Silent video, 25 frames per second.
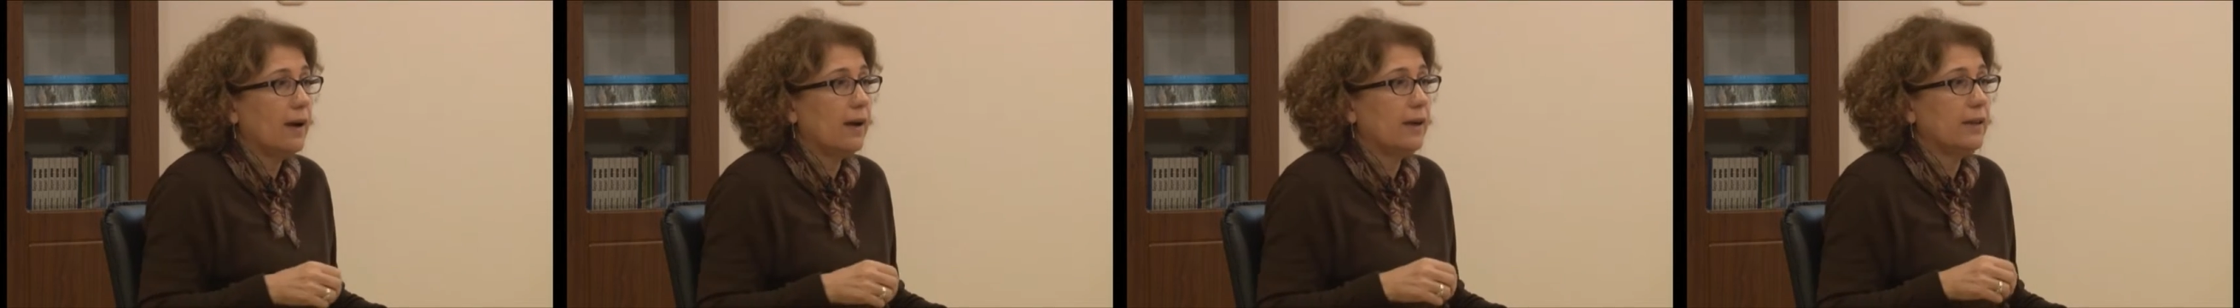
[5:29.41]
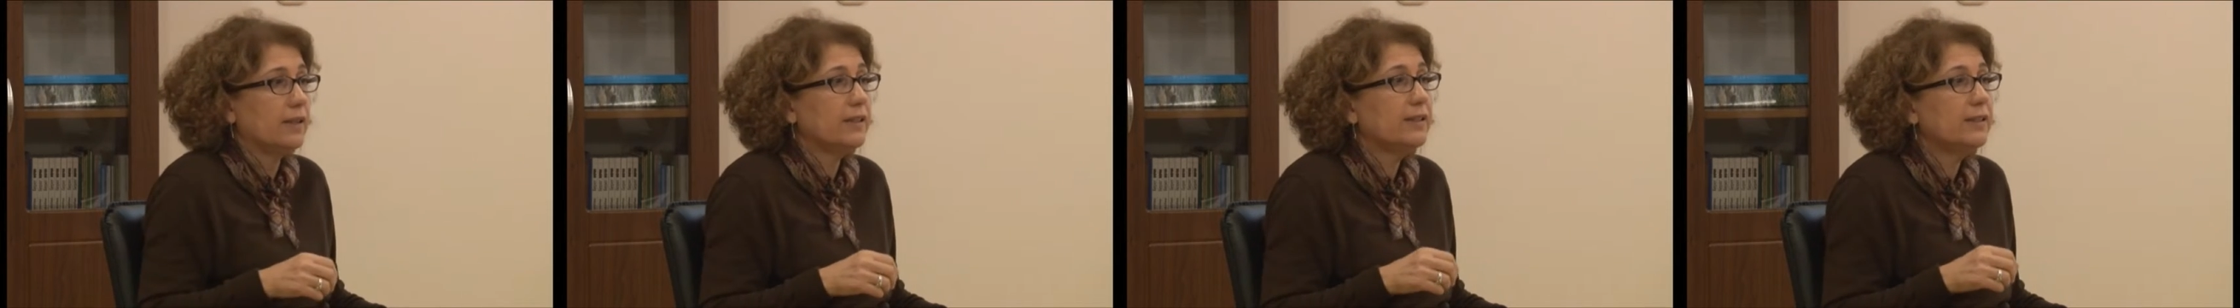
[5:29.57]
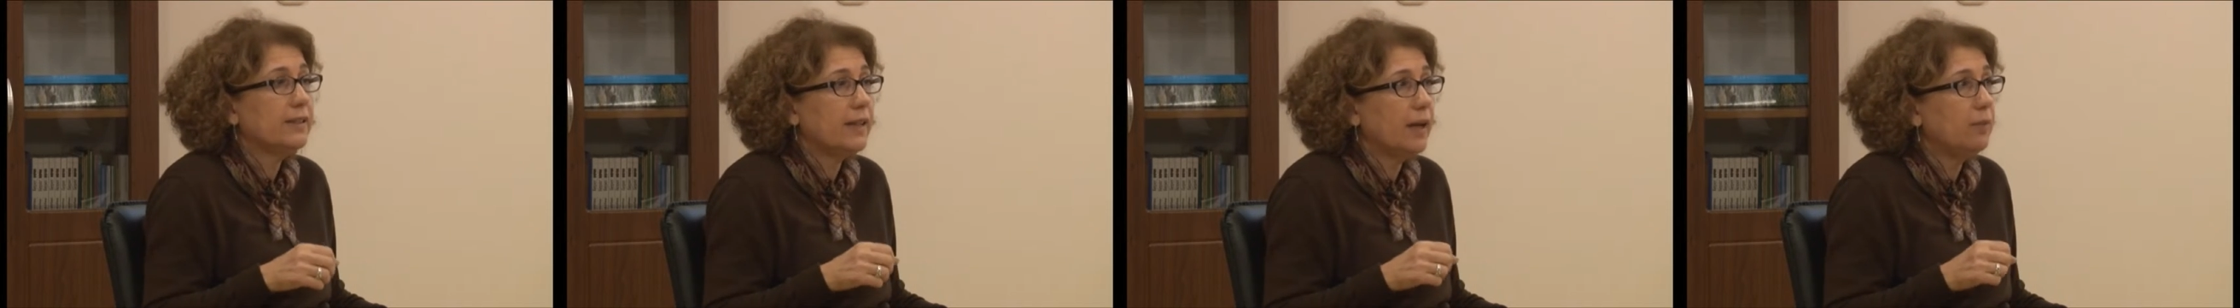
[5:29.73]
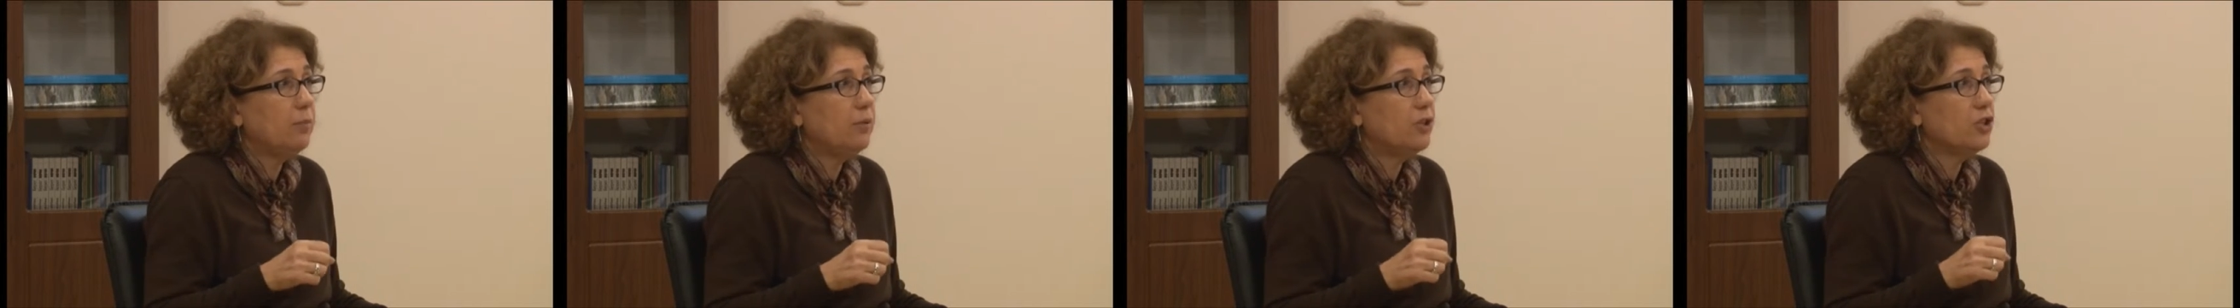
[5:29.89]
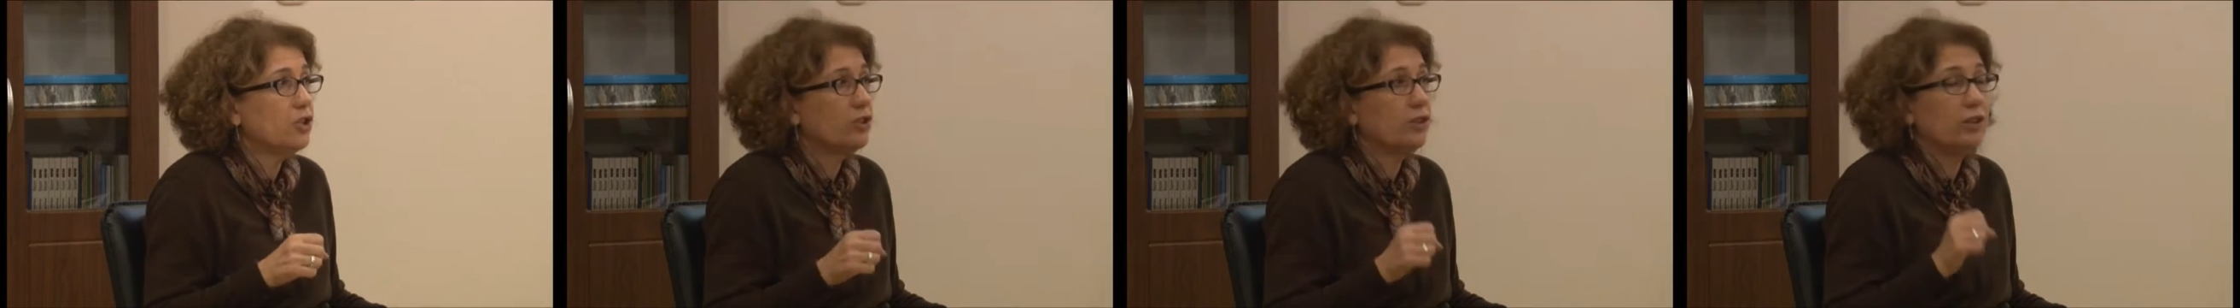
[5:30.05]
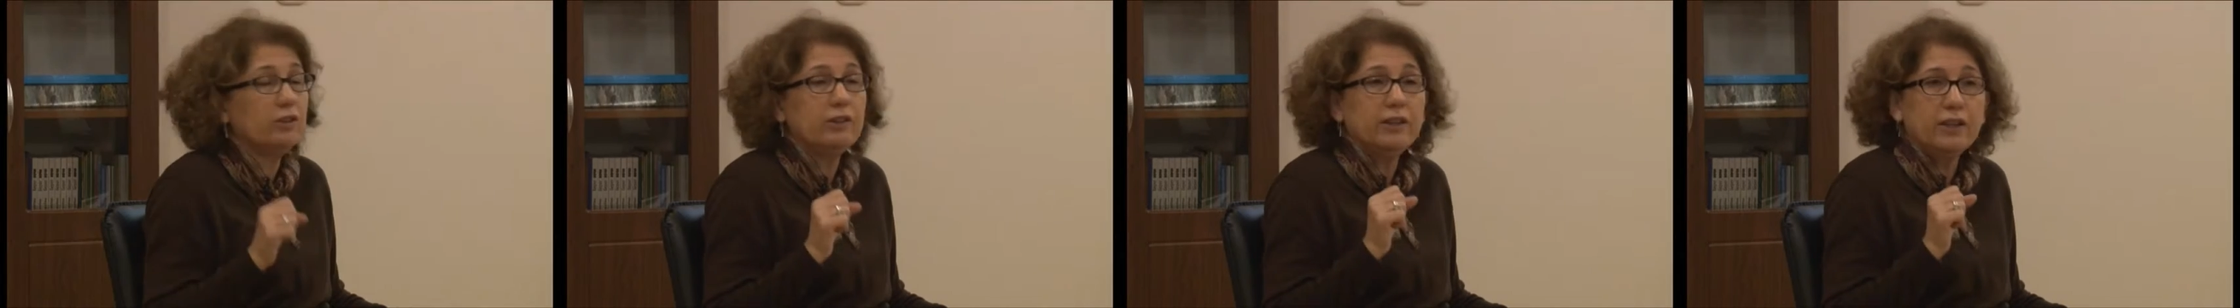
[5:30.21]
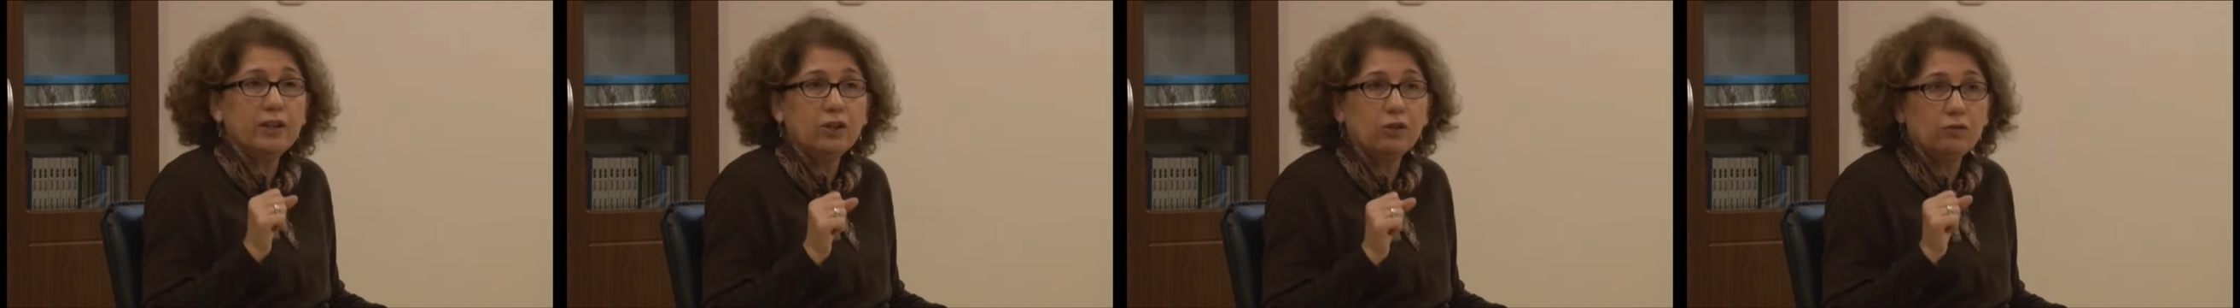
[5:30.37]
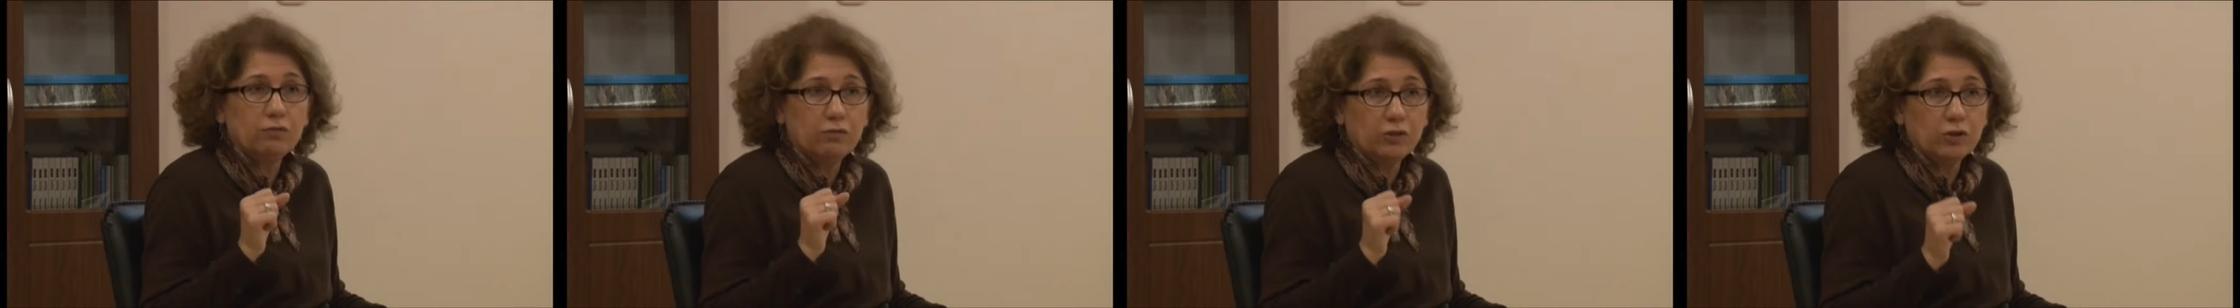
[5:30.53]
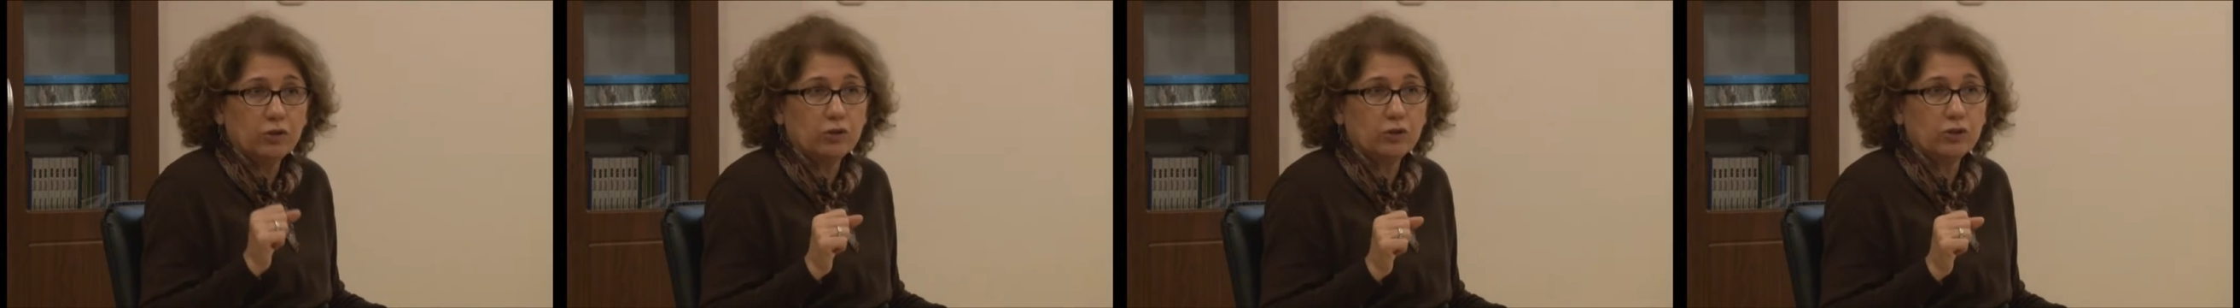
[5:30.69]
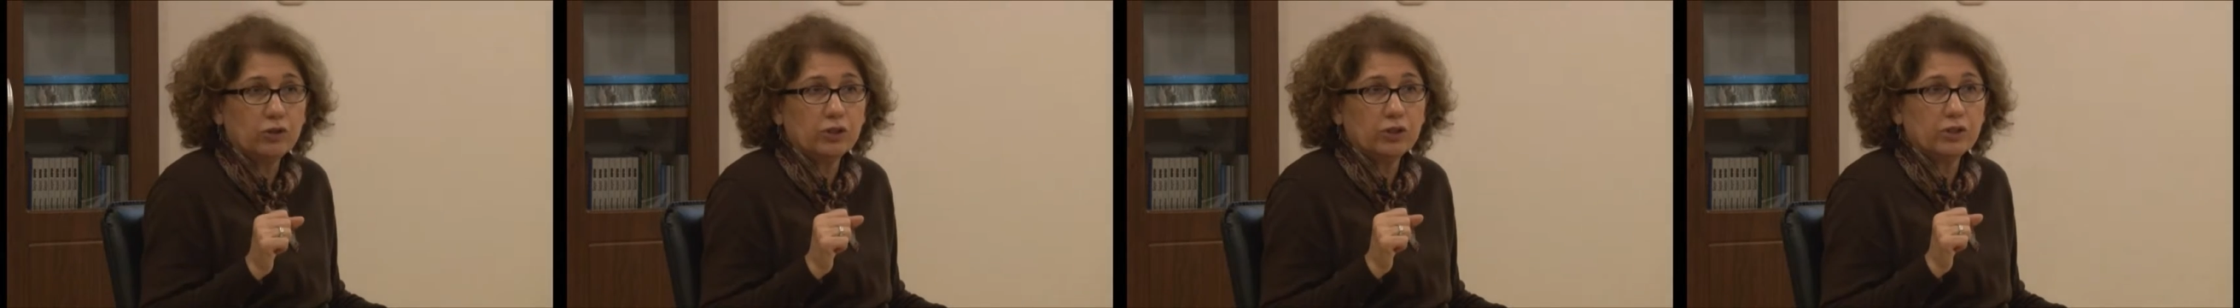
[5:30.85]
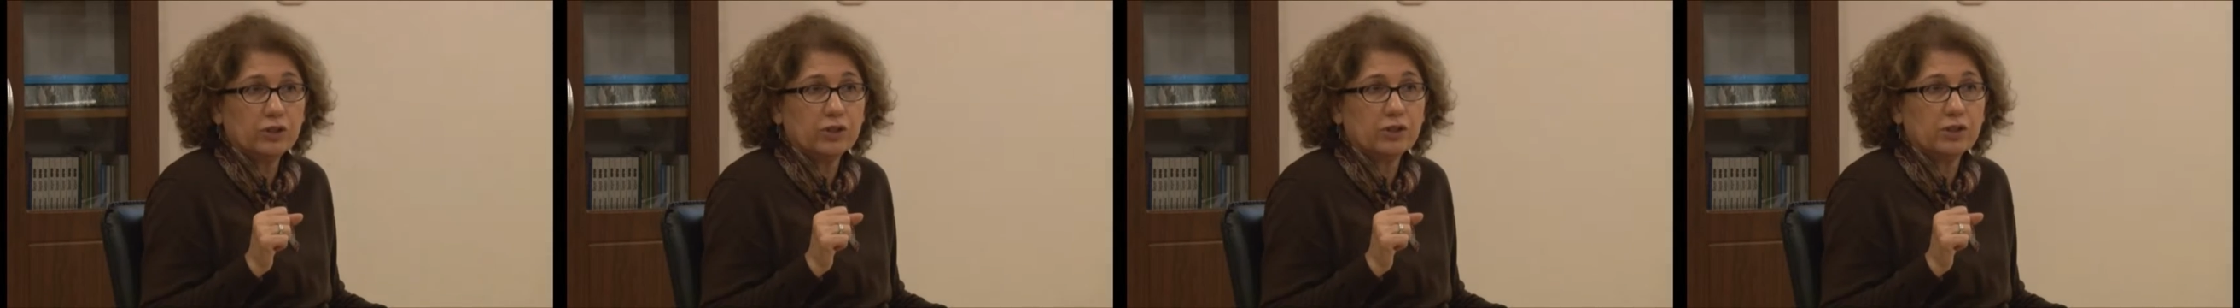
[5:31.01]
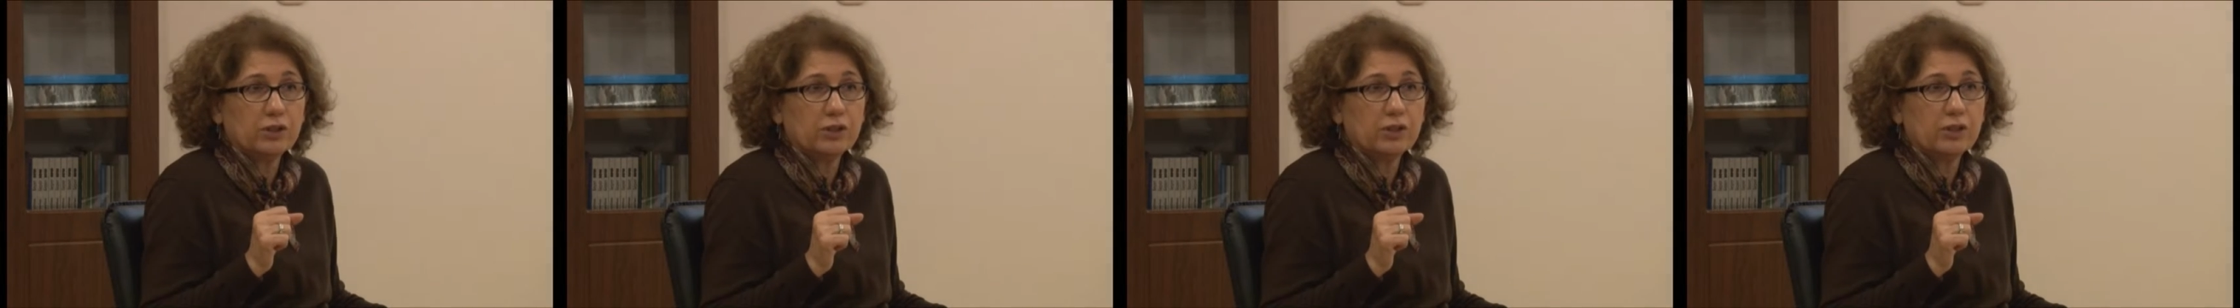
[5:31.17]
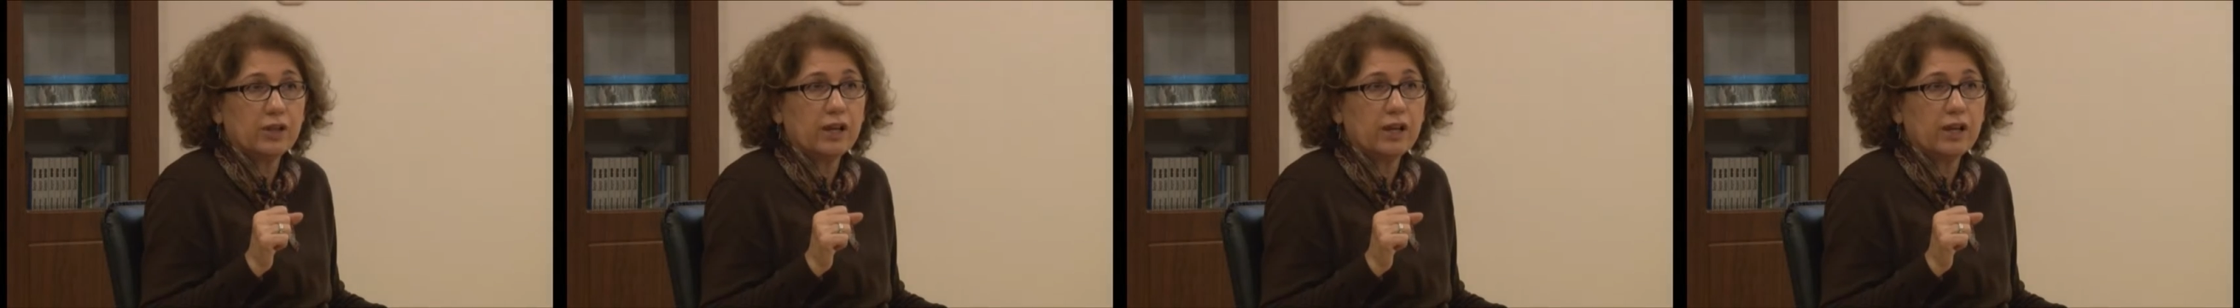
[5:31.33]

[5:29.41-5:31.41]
established the League of Voters,